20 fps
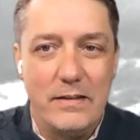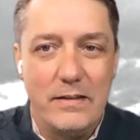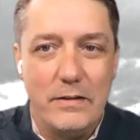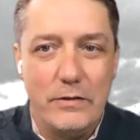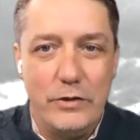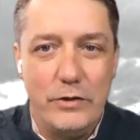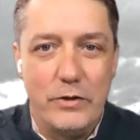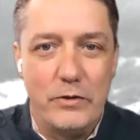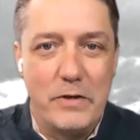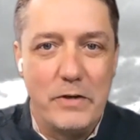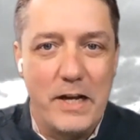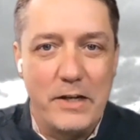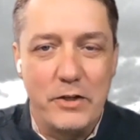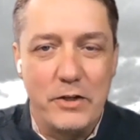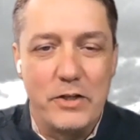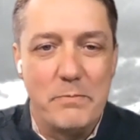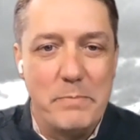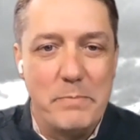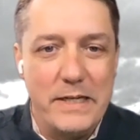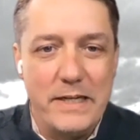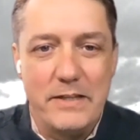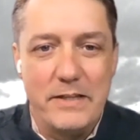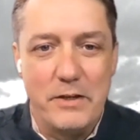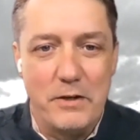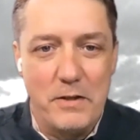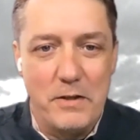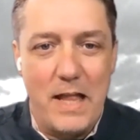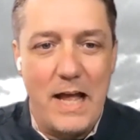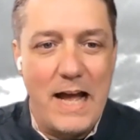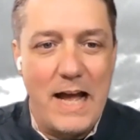you're not going to be in
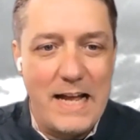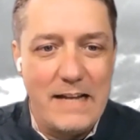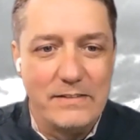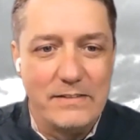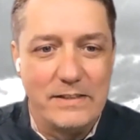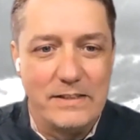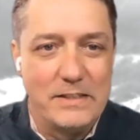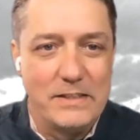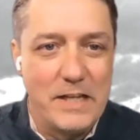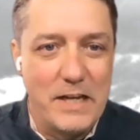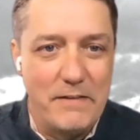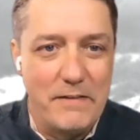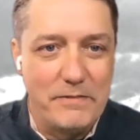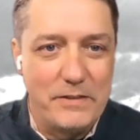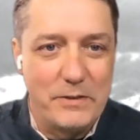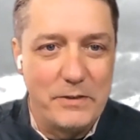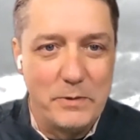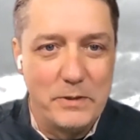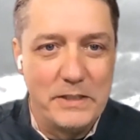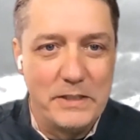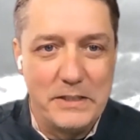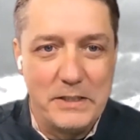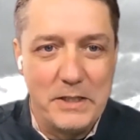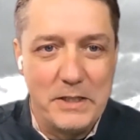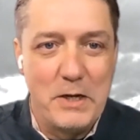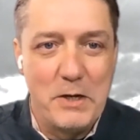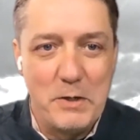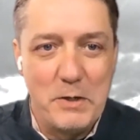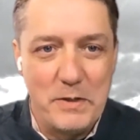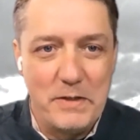their lives enough to really
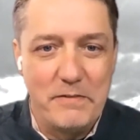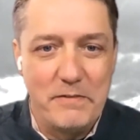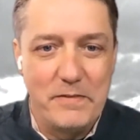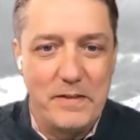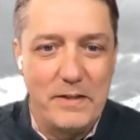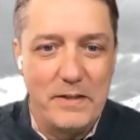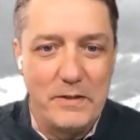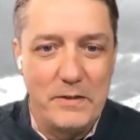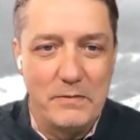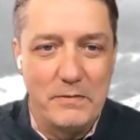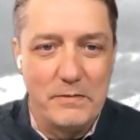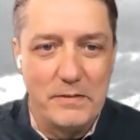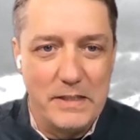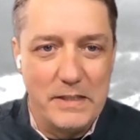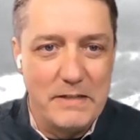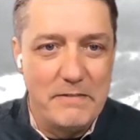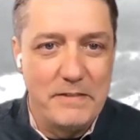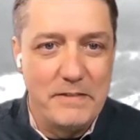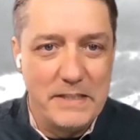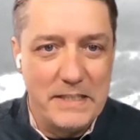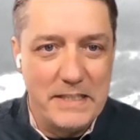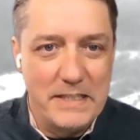know if they're living